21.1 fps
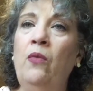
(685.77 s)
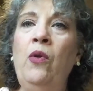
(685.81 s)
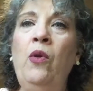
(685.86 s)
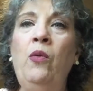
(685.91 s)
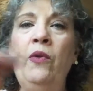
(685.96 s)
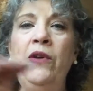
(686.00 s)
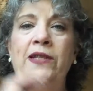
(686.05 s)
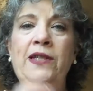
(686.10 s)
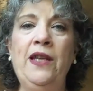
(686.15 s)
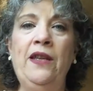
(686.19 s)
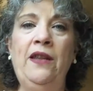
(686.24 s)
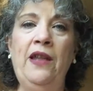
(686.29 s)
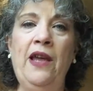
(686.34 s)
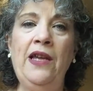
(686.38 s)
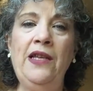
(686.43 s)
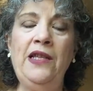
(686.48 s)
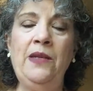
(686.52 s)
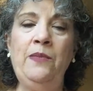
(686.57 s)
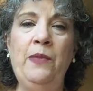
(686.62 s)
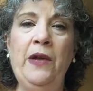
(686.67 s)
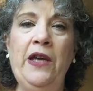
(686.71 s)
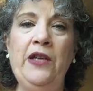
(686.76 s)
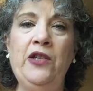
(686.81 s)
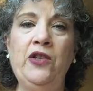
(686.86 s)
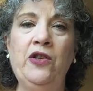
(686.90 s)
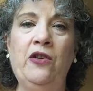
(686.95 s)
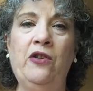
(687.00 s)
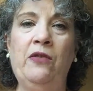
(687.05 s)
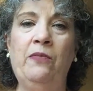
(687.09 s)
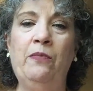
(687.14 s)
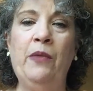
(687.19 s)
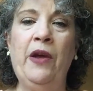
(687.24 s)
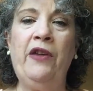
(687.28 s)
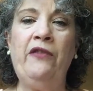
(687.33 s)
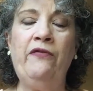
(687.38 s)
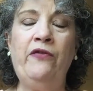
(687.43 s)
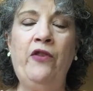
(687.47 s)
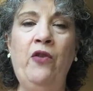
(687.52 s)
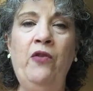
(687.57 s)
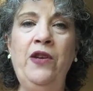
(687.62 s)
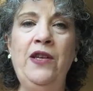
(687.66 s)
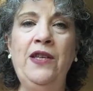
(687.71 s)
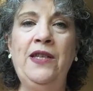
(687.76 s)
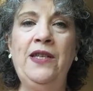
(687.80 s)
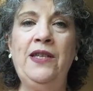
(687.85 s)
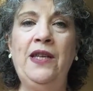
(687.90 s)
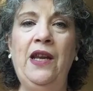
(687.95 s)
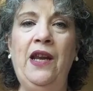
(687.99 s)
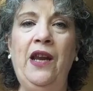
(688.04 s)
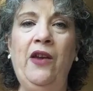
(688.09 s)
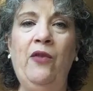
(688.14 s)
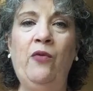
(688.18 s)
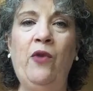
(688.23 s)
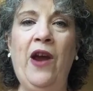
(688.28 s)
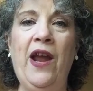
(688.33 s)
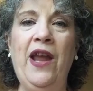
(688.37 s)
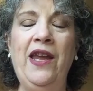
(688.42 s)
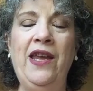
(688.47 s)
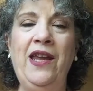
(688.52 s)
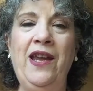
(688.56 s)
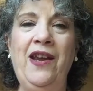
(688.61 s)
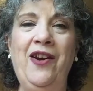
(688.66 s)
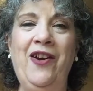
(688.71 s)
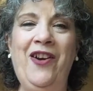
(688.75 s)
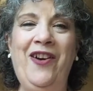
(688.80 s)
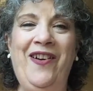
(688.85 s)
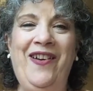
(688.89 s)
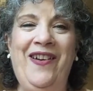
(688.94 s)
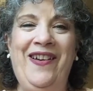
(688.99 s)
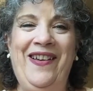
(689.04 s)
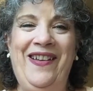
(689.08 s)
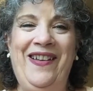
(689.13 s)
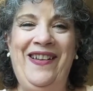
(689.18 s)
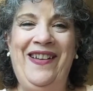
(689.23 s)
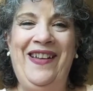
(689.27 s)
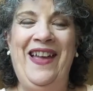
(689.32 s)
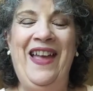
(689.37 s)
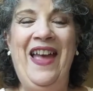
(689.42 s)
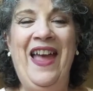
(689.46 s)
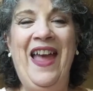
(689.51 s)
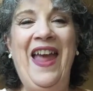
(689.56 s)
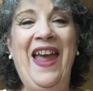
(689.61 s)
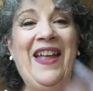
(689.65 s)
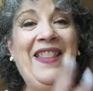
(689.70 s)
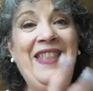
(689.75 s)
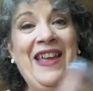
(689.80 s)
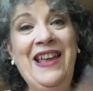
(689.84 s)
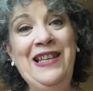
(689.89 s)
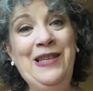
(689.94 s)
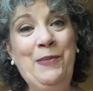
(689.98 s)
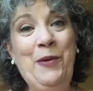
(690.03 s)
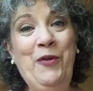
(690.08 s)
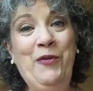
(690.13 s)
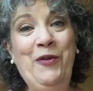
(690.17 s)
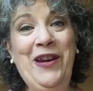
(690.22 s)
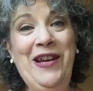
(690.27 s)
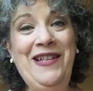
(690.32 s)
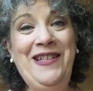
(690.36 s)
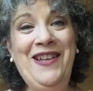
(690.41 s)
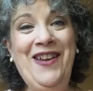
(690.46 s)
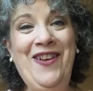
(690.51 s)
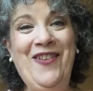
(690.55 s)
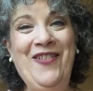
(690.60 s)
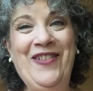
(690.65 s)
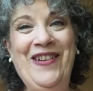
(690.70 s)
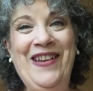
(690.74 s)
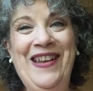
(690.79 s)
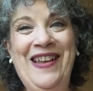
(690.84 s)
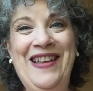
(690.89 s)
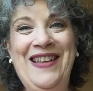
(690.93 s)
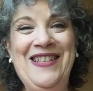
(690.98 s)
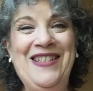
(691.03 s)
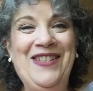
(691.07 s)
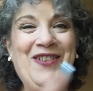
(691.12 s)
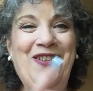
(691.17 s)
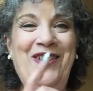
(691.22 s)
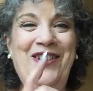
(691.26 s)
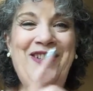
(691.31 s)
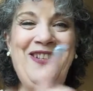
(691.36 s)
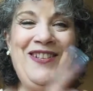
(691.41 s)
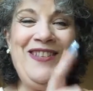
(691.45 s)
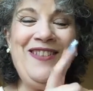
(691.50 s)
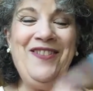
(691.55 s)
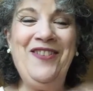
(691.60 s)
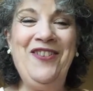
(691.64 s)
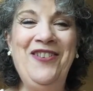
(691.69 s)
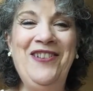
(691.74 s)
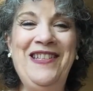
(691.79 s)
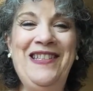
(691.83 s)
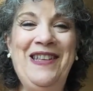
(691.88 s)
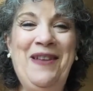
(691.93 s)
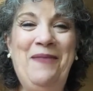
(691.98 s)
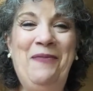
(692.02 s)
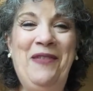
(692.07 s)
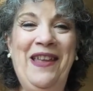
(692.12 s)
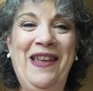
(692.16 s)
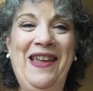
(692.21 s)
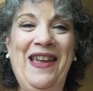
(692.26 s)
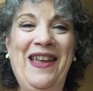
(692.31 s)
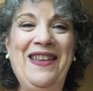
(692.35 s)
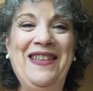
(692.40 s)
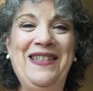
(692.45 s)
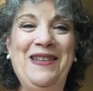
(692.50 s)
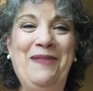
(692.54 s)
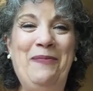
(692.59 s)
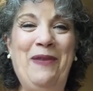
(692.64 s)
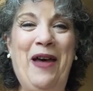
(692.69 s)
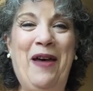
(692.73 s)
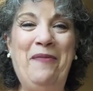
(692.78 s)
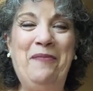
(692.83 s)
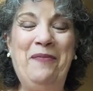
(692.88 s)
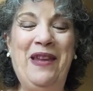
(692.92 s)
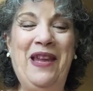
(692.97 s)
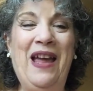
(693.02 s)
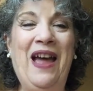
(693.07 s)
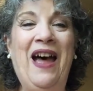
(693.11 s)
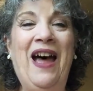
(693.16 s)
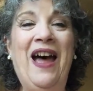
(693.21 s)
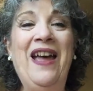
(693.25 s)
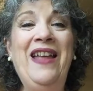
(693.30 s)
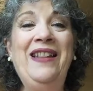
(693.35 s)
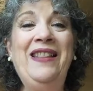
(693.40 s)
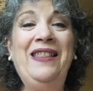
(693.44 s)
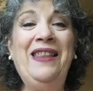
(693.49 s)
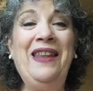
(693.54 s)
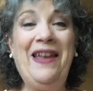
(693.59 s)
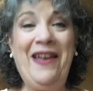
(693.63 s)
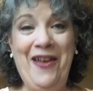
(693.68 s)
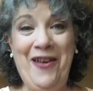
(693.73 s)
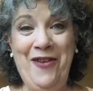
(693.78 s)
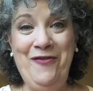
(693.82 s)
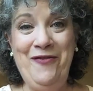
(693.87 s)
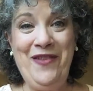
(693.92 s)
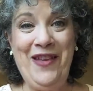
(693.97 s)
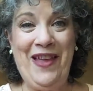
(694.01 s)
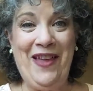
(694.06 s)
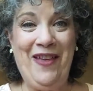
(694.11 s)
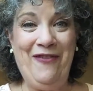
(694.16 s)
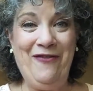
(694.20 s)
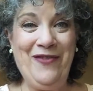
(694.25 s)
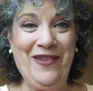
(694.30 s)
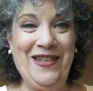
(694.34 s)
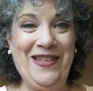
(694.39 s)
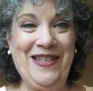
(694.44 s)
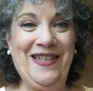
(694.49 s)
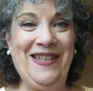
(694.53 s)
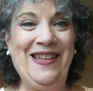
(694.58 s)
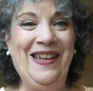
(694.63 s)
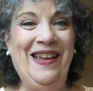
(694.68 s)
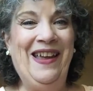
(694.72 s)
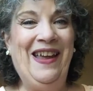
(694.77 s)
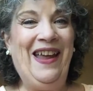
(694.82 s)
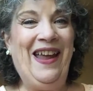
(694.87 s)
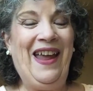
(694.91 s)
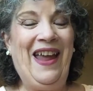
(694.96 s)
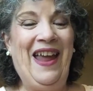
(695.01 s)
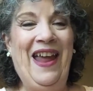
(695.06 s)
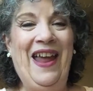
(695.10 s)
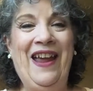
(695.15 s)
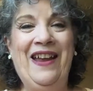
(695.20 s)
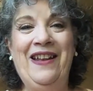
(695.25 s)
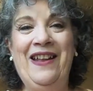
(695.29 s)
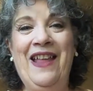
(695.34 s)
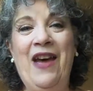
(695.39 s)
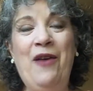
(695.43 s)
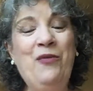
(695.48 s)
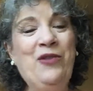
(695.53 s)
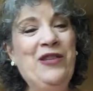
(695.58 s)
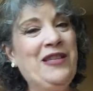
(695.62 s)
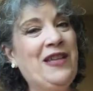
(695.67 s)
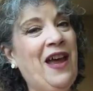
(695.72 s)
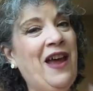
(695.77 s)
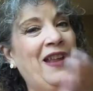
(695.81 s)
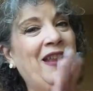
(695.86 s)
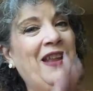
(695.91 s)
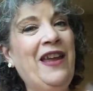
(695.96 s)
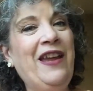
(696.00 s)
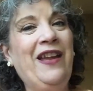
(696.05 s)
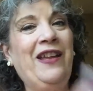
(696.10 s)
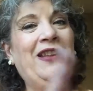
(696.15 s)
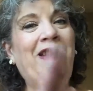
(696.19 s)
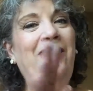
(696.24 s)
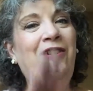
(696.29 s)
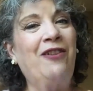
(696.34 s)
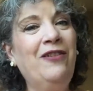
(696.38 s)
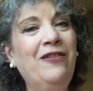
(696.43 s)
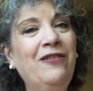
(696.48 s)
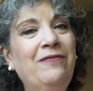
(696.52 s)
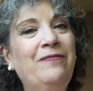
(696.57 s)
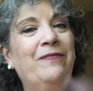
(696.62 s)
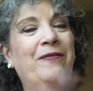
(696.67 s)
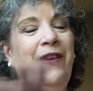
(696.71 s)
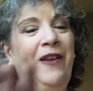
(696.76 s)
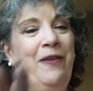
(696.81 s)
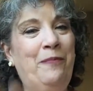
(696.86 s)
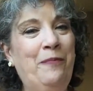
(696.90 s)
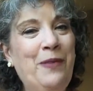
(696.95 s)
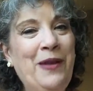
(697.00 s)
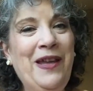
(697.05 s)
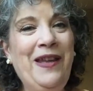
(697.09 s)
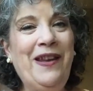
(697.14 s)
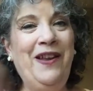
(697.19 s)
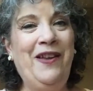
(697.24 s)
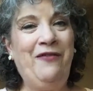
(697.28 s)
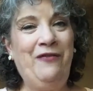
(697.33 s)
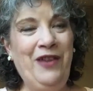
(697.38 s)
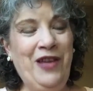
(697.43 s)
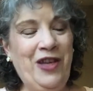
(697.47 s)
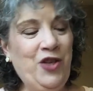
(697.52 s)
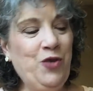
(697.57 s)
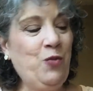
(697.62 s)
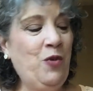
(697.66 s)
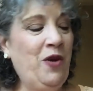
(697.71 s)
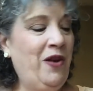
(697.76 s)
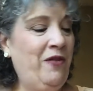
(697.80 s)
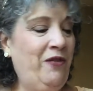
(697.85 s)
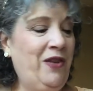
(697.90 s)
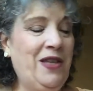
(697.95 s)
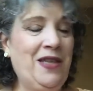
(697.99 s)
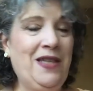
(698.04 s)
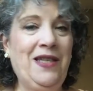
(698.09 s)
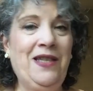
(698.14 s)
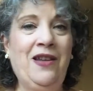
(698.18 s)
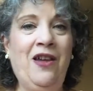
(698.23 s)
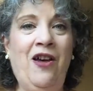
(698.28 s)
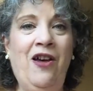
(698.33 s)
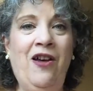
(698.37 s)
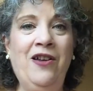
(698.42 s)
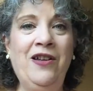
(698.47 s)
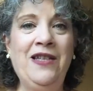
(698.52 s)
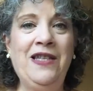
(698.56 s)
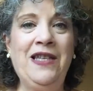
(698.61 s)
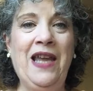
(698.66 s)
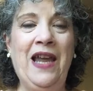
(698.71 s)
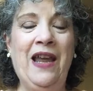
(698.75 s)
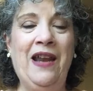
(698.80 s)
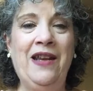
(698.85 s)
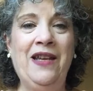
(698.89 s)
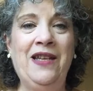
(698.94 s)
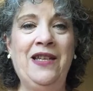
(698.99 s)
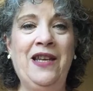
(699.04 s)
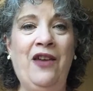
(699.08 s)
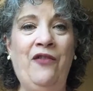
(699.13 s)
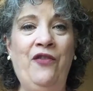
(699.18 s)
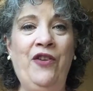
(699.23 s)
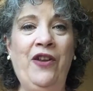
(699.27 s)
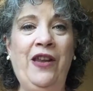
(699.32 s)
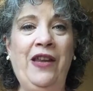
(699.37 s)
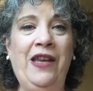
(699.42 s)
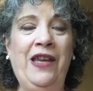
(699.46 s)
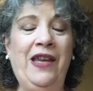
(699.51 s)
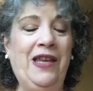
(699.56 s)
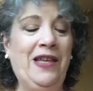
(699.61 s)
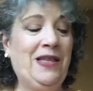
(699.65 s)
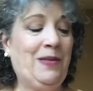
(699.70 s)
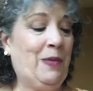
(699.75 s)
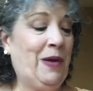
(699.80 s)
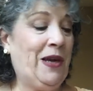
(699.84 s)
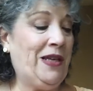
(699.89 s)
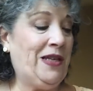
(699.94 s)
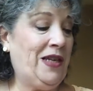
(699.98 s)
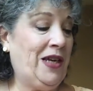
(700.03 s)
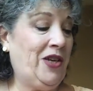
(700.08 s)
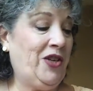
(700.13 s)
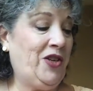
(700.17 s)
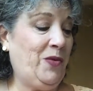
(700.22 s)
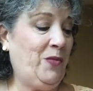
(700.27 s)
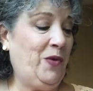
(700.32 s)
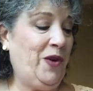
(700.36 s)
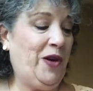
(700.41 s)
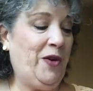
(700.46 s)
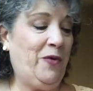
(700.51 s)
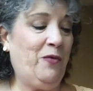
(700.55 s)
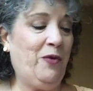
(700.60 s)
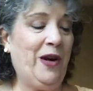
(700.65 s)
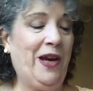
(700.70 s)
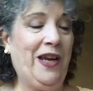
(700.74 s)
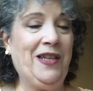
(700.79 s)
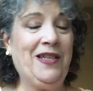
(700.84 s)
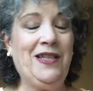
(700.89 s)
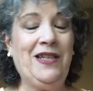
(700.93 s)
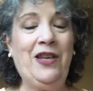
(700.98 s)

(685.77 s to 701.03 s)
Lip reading: Well, wasn't that special? My phone is sitting right here. And that's my ringtone. So you just learned something else about me. I love Elvis. And that one's got like a bit of each one of his songs, and it definitely gets my attention when it rings.